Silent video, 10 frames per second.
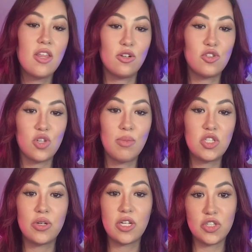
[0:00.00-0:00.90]
There's so
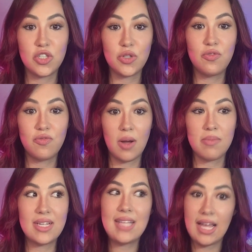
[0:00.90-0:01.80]
much you could do
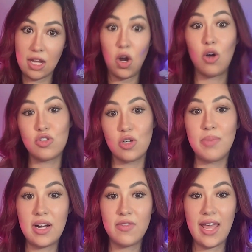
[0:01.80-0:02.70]
from this that can also
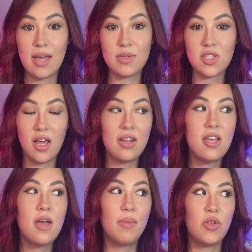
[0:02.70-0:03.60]
benefit Amazon,
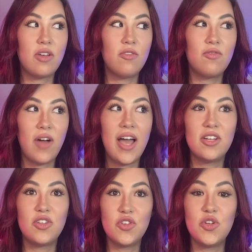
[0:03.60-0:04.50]
but you can
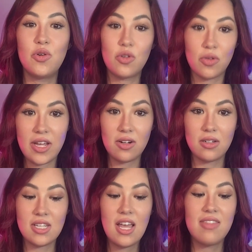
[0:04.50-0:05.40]
find new
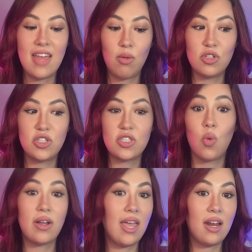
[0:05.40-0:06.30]
creators that will just
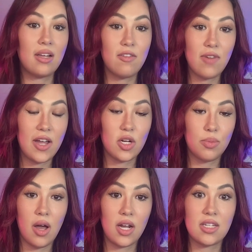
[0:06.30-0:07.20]
organically find your
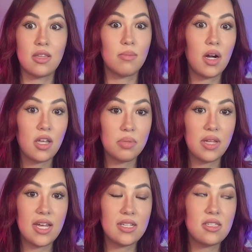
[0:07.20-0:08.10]
product in the
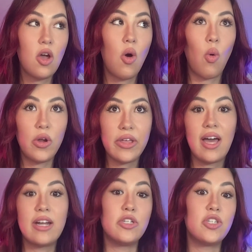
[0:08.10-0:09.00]
marketplace, or you can
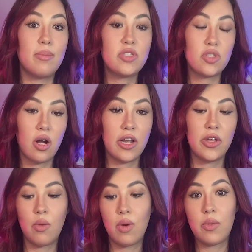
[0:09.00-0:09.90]
kind of jumpstart it. You
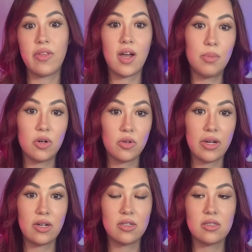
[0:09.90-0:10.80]
could work with a couple
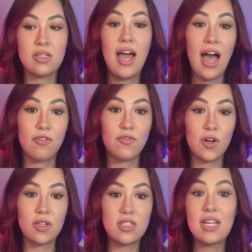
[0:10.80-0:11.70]
creators at
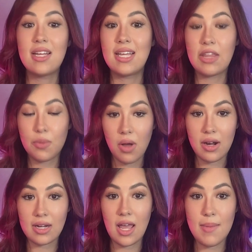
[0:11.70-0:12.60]
first, get the
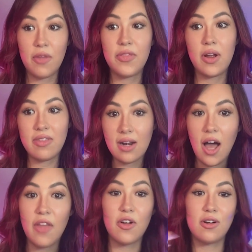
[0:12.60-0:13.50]
product name out there, and then
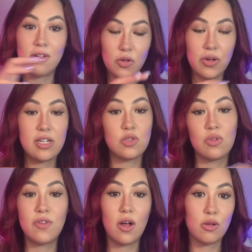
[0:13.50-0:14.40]
other creators
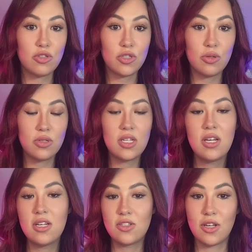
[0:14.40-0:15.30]
will follow suit.
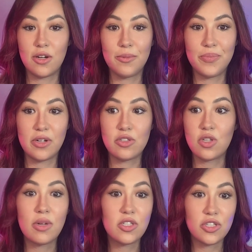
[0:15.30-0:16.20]
So there's so
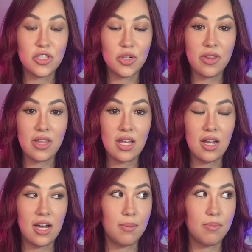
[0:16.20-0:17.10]
much to do with it.
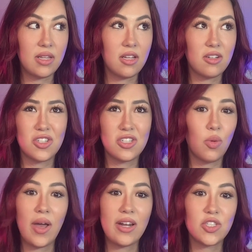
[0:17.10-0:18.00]
But there's just a
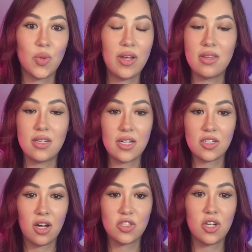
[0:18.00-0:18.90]
way to join the
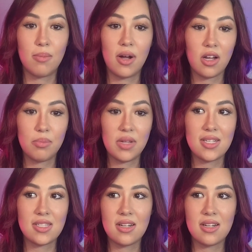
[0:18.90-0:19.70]
TikTok Shop marketplace.